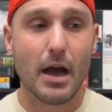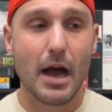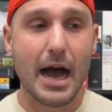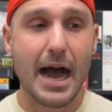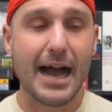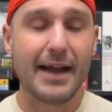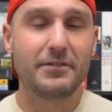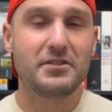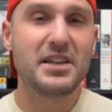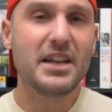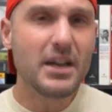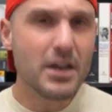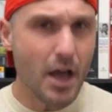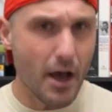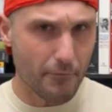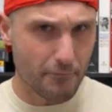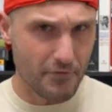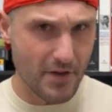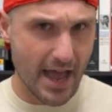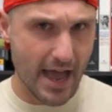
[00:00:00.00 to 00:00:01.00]
I've seen
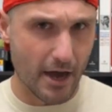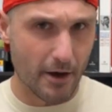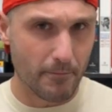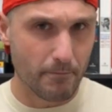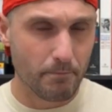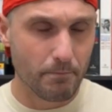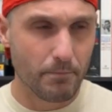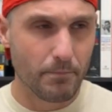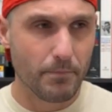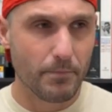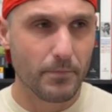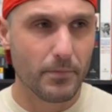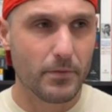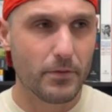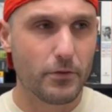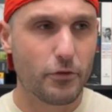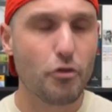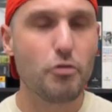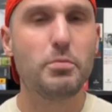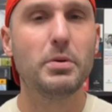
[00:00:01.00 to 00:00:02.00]
enough now
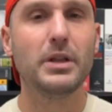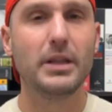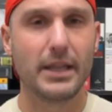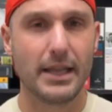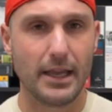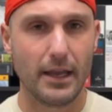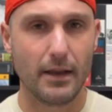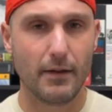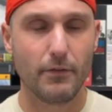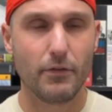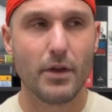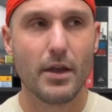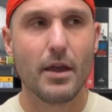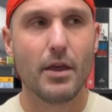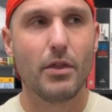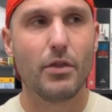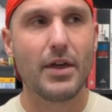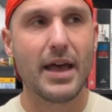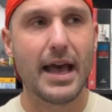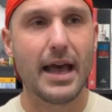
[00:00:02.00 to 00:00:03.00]
to believe
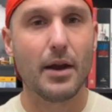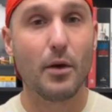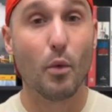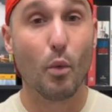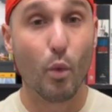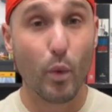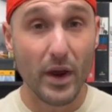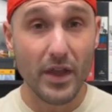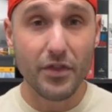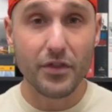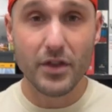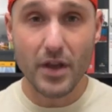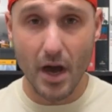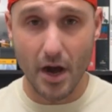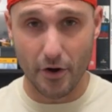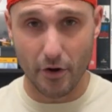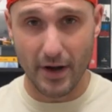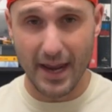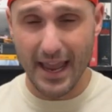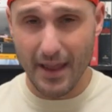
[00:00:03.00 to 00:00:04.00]
that with
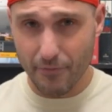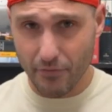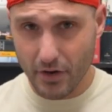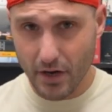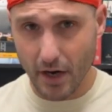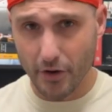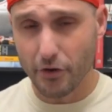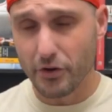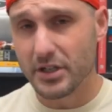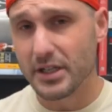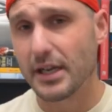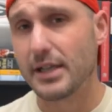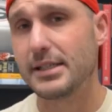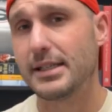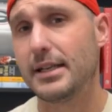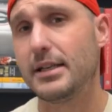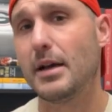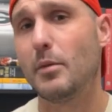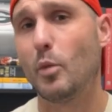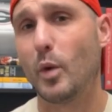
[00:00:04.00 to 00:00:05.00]
Gunnar, if Gunnar does
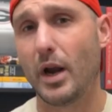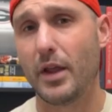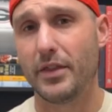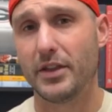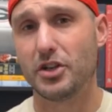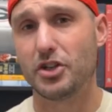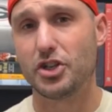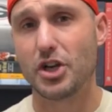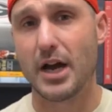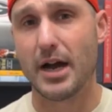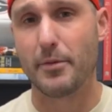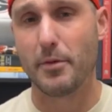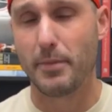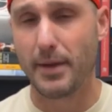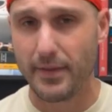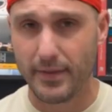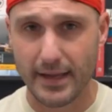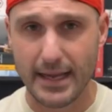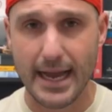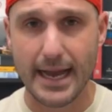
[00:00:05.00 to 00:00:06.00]
end up winning this job and
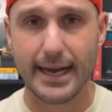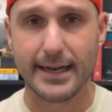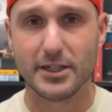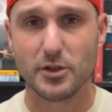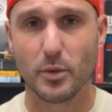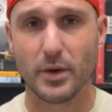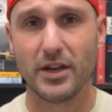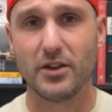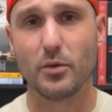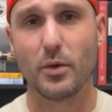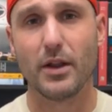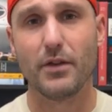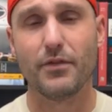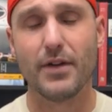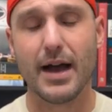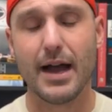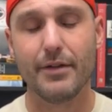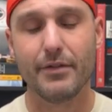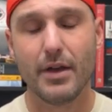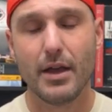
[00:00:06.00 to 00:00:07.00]
being the guy in
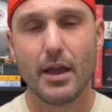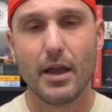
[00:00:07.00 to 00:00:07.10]
2025,